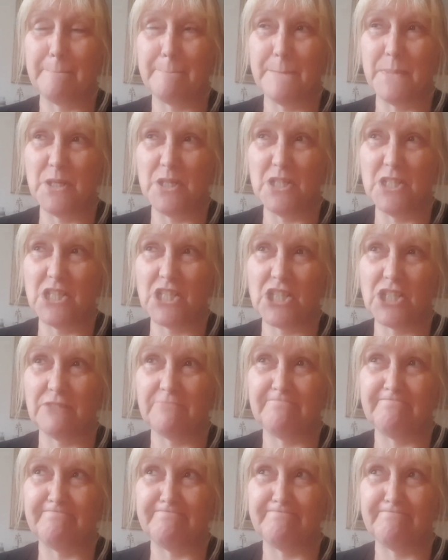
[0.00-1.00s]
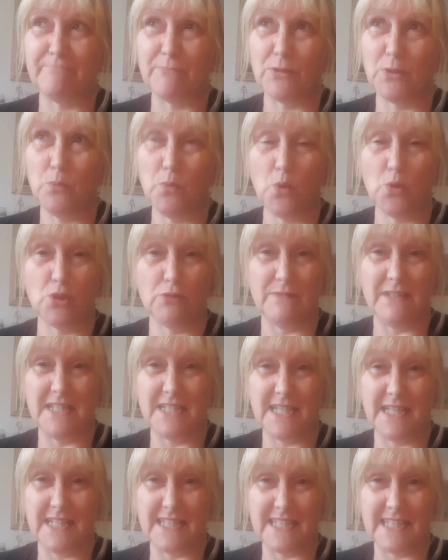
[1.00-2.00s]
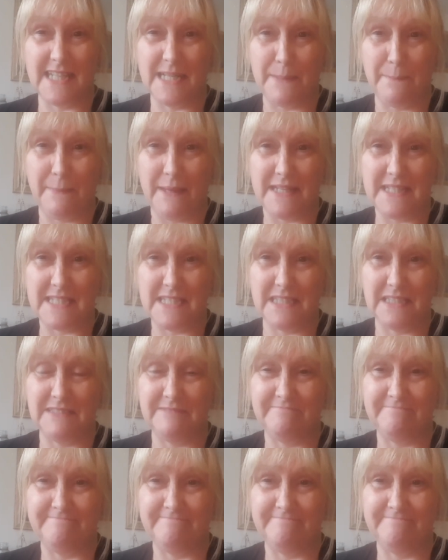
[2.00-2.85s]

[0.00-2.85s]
But the water intake's getting better.